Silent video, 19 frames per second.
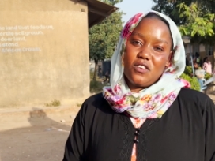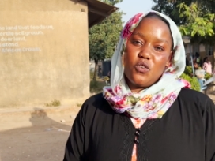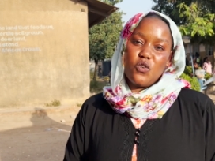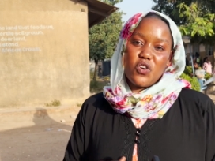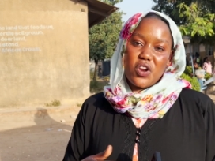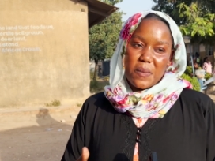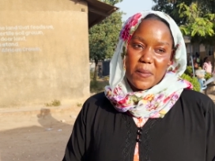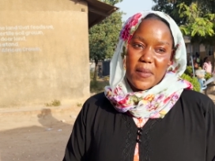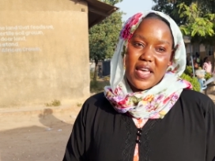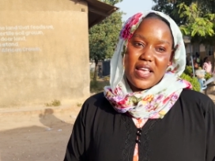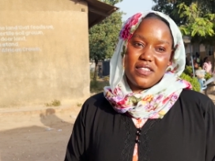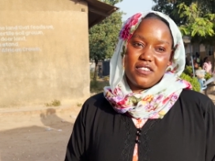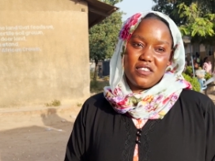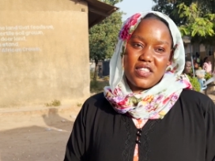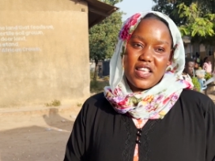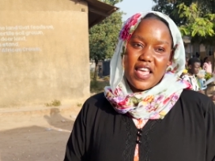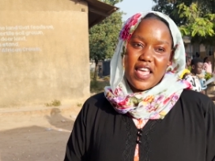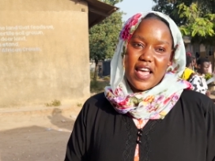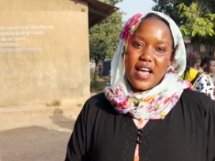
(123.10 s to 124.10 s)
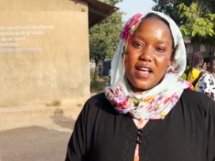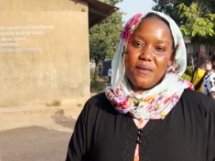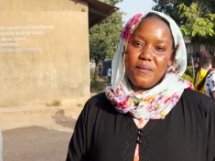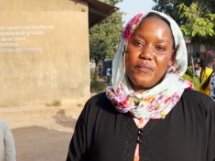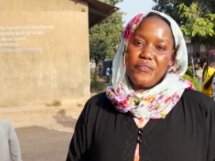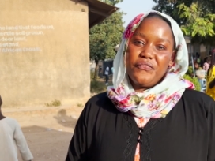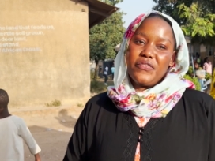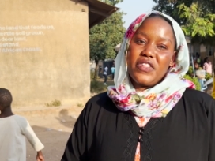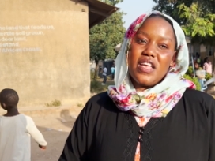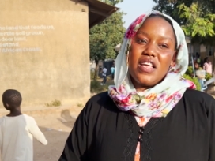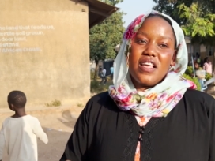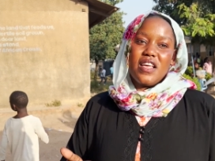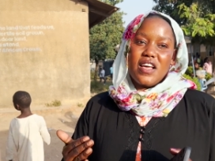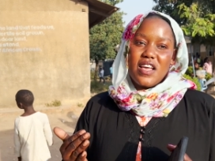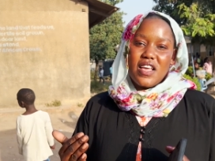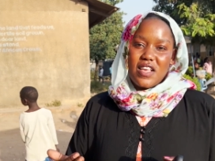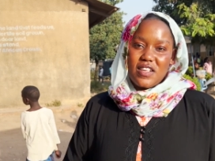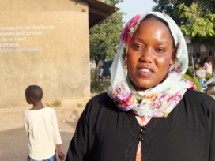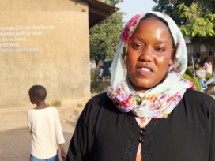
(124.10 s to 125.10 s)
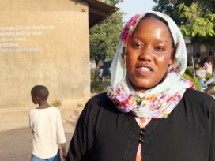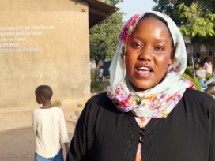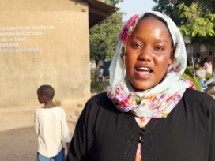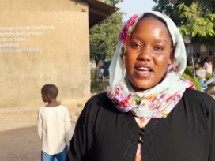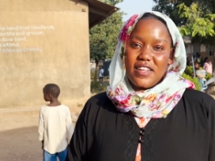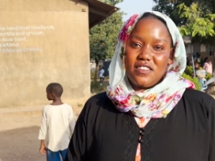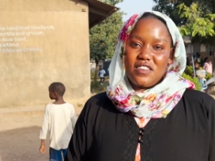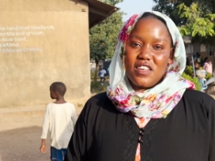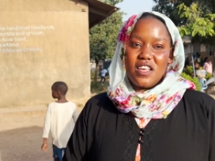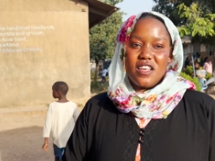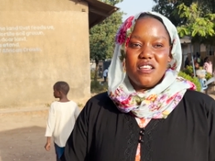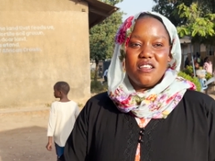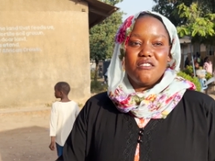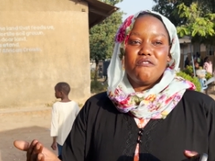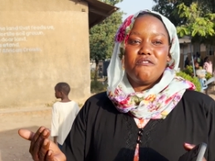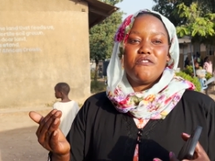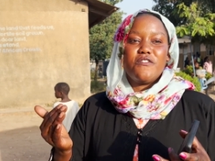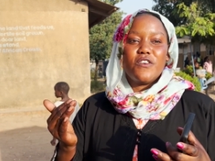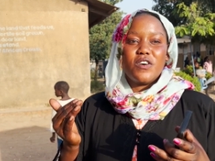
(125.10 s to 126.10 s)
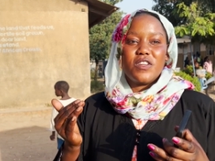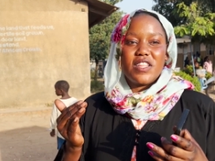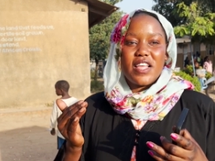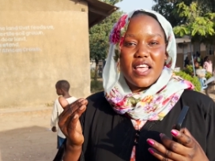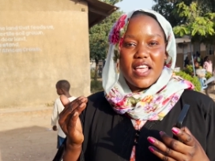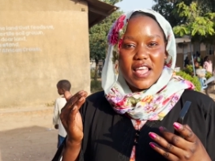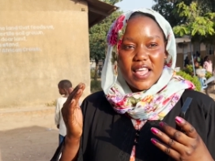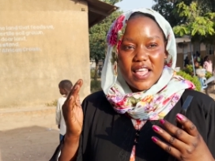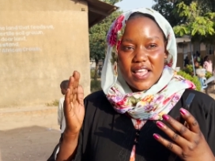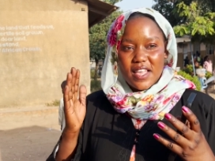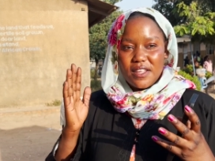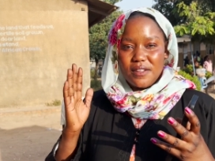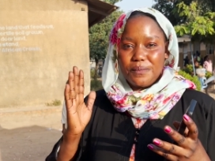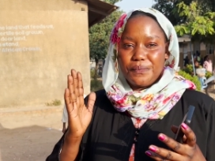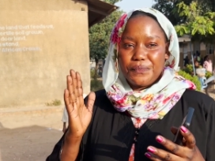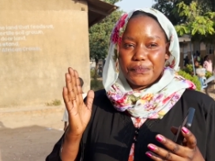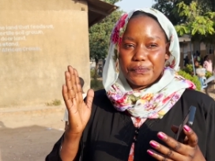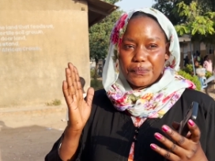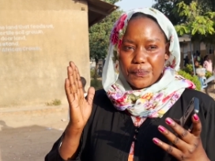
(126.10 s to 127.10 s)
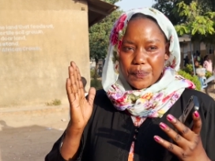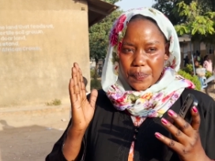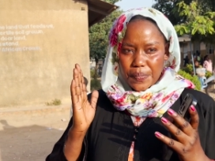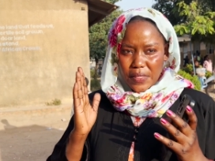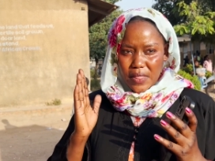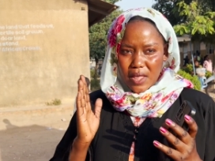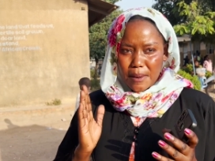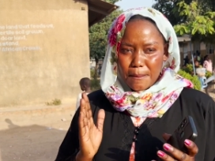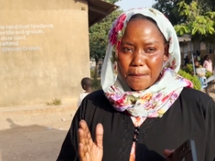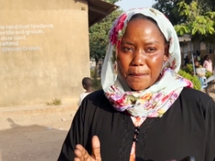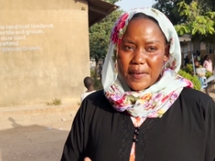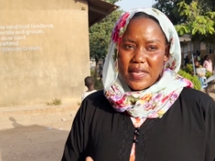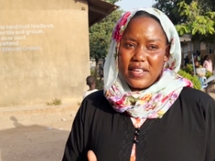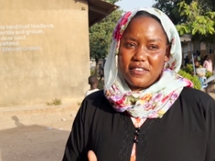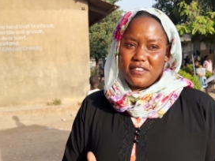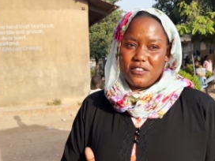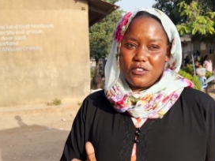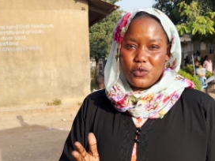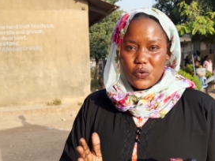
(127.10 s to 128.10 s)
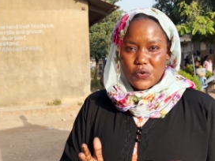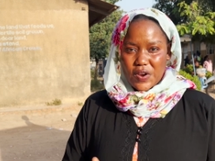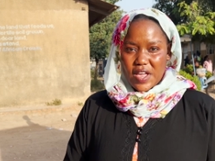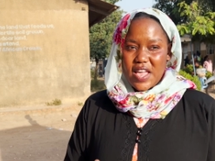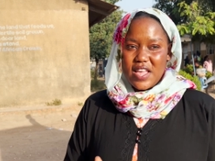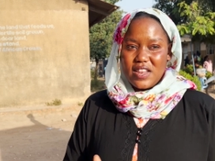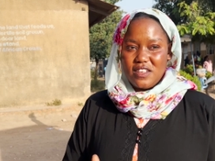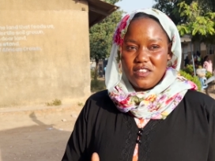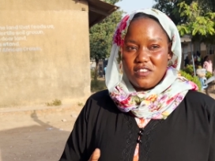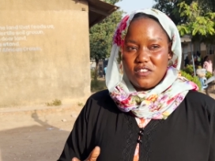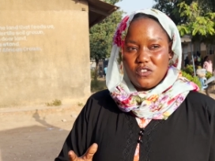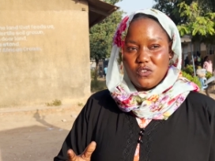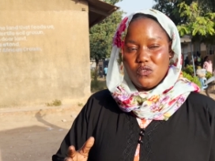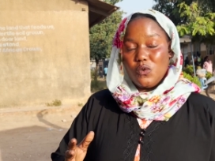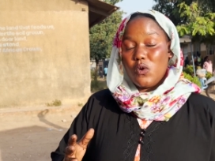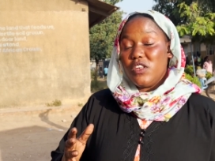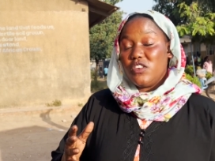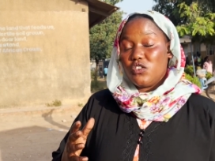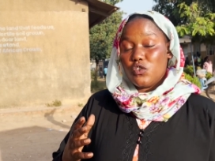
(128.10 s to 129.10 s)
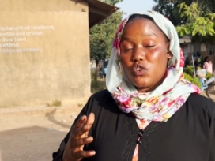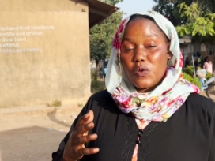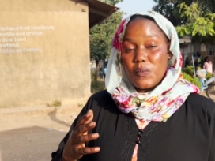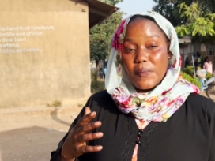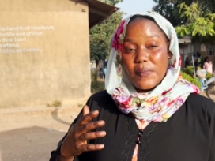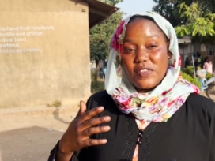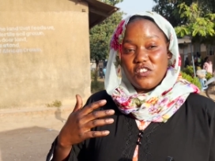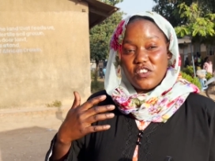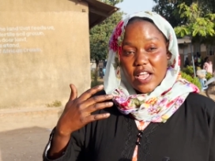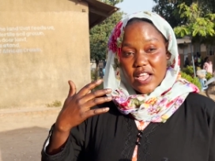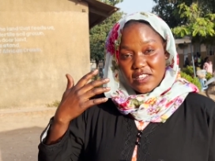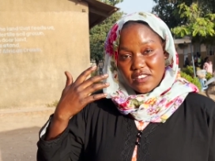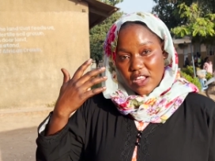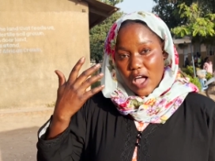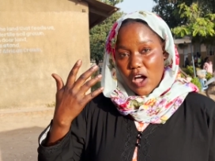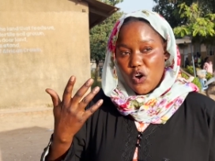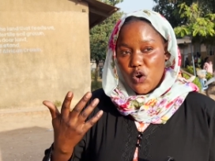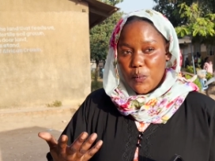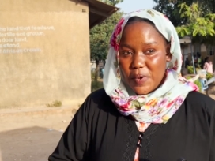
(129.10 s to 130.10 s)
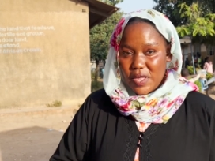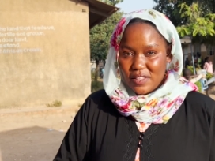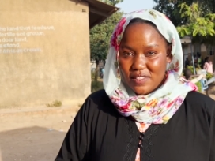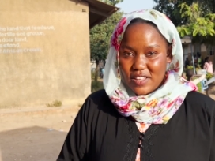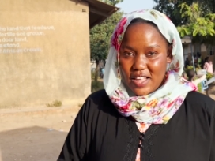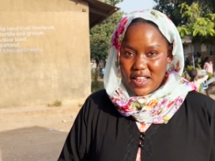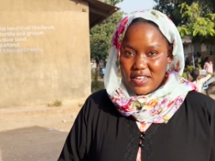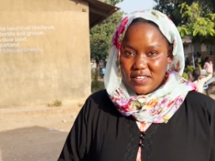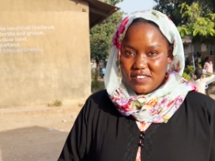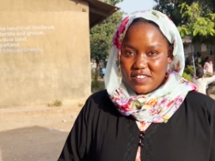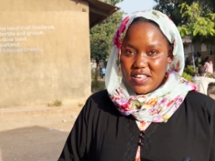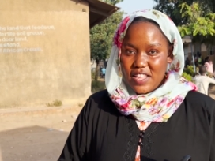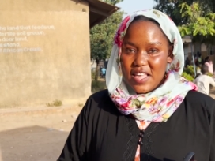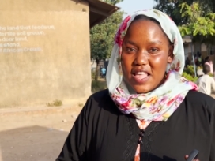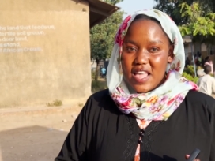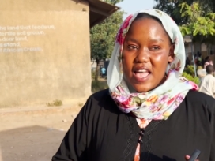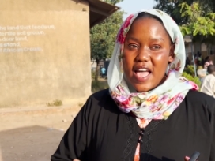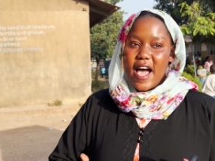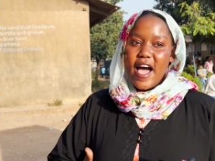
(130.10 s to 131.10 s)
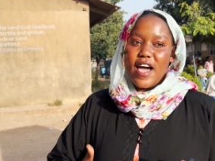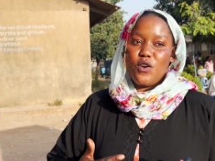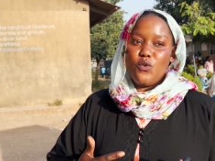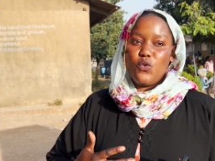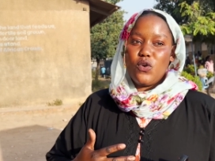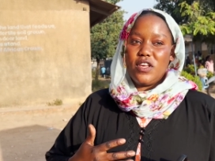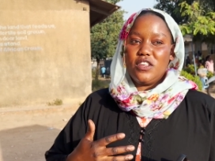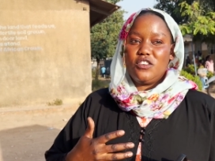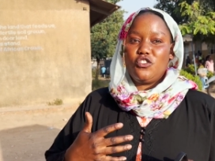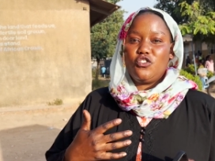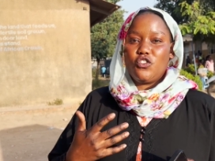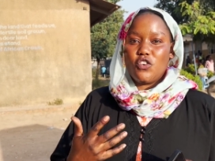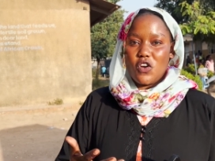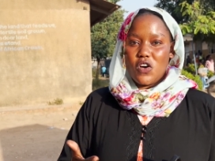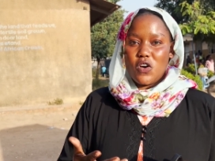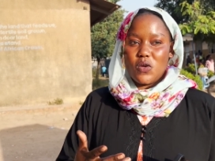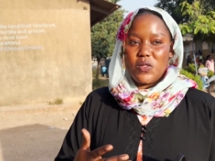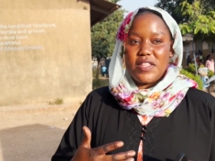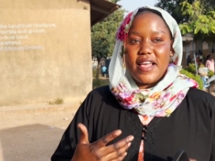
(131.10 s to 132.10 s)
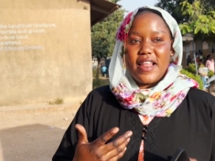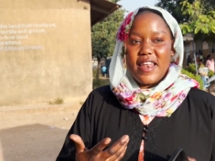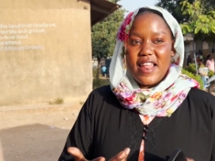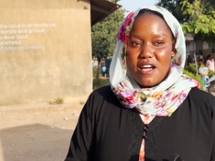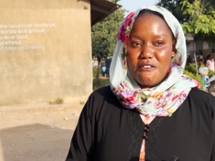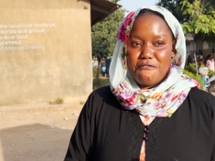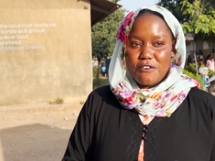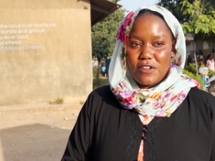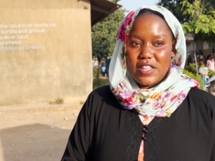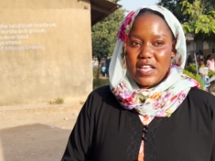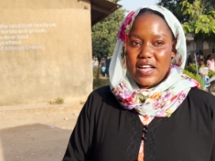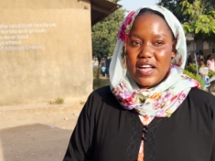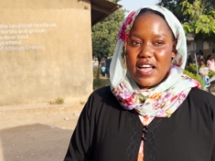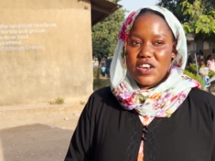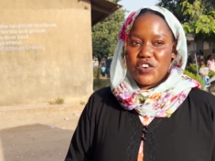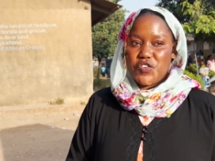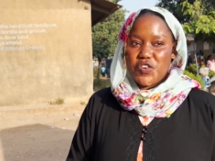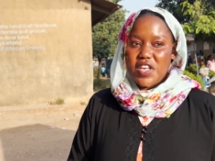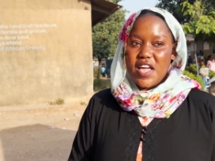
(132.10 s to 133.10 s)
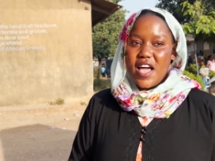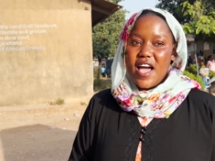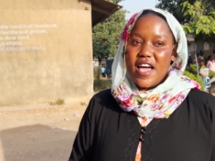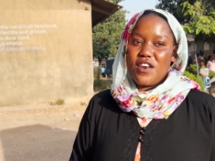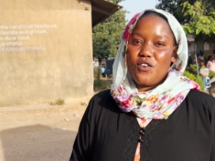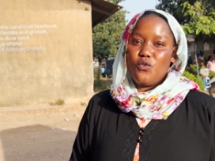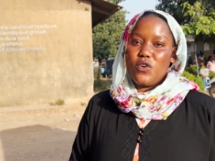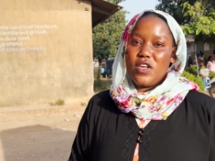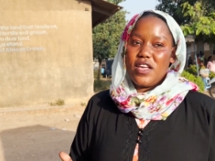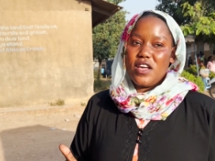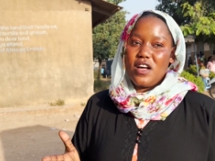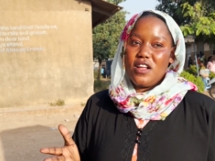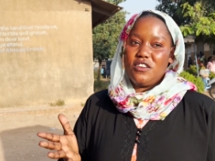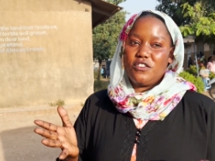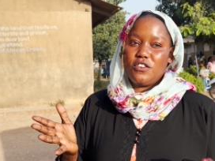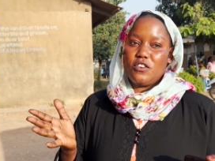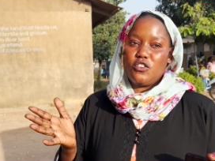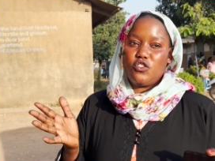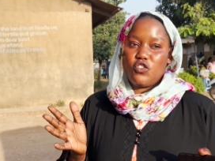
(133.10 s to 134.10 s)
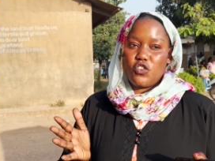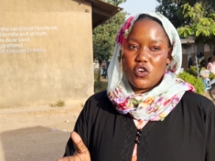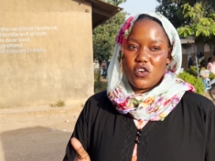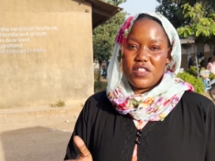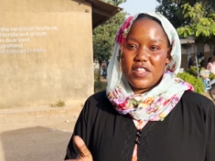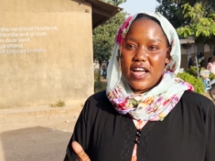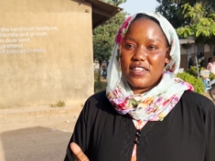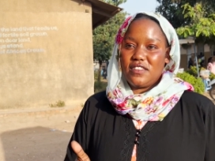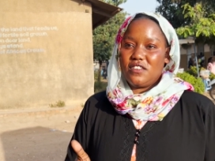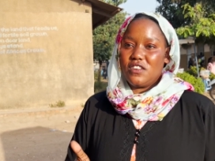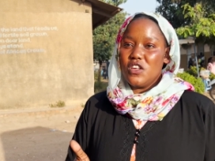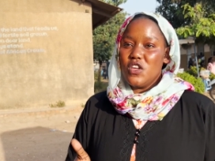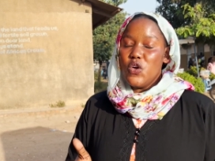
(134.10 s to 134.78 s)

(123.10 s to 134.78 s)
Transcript: who remains there is that for the peace to reign is we should change our mentality and we show the love for the country and we also show that